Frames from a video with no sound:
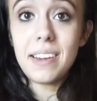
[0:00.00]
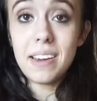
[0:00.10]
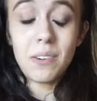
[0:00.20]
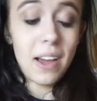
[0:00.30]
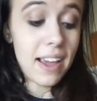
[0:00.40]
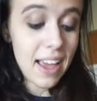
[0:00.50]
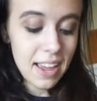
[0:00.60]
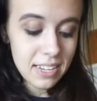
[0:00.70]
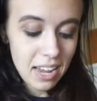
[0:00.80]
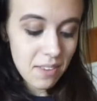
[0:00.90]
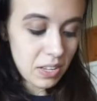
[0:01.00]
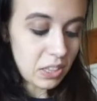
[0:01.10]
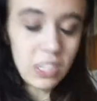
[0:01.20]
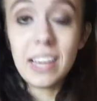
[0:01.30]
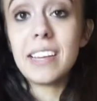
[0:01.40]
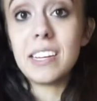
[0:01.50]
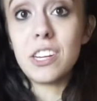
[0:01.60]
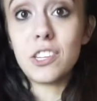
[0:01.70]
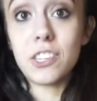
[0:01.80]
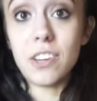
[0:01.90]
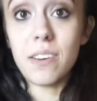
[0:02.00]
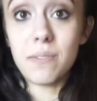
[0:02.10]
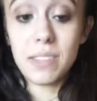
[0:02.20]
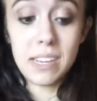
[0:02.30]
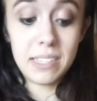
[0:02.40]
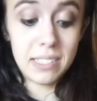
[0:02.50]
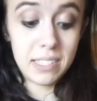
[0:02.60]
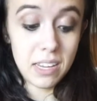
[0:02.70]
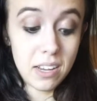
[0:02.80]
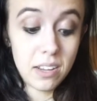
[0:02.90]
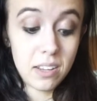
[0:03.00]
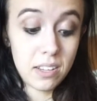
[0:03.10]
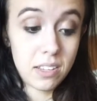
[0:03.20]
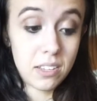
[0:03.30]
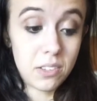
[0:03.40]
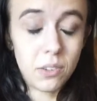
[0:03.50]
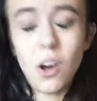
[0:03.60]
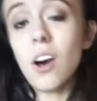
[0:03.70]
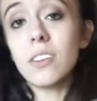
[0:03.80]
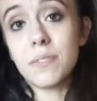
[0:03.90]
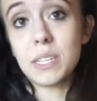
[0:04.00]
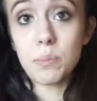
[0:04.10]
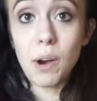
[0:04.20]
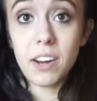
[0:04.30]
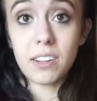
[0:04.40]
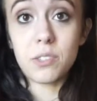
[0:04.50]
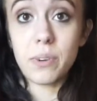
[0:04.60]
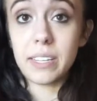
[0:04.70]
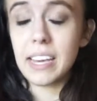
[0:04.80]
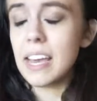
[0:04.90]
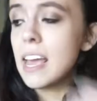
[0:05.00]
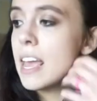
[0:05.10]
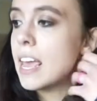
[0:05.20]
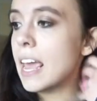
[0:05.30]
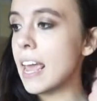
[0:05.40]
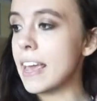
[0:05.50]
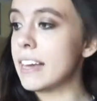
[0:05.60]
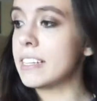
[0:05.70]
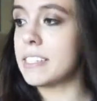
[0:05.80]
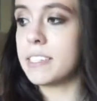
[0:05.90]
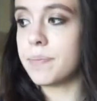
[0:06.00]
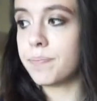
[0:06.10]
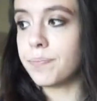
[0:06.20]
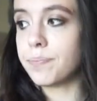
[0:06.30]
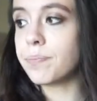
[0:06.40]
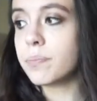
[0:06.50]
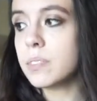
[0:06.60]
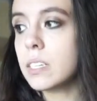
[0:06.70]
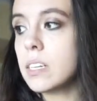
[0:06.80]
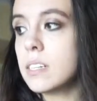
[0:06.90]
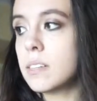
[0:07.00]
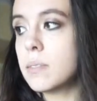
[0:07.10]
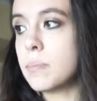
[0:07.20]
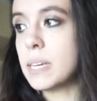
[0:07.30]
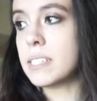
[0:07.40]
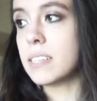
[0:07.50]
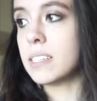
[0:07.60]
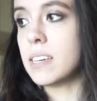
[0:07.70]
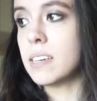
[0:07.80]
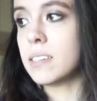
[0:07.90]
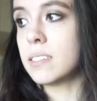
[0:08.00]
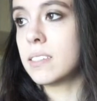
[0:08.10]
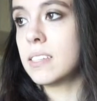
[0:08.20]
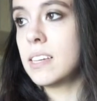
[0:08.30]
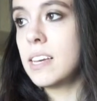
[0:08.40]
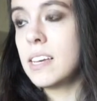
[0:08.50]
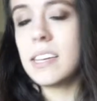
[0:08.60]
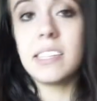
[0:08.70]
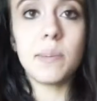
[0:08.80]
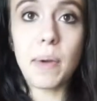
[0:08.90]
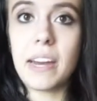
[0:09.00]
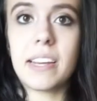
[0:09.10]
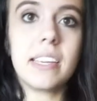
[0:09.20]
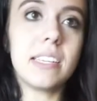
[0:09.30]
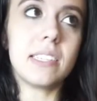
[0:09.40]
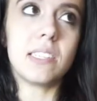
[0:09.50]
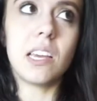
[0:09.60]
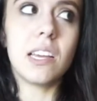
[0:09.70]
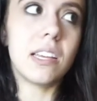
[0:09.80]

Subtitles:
Now, I had Kevin look at each of these, all of these products really, and basically, he's a medic. He's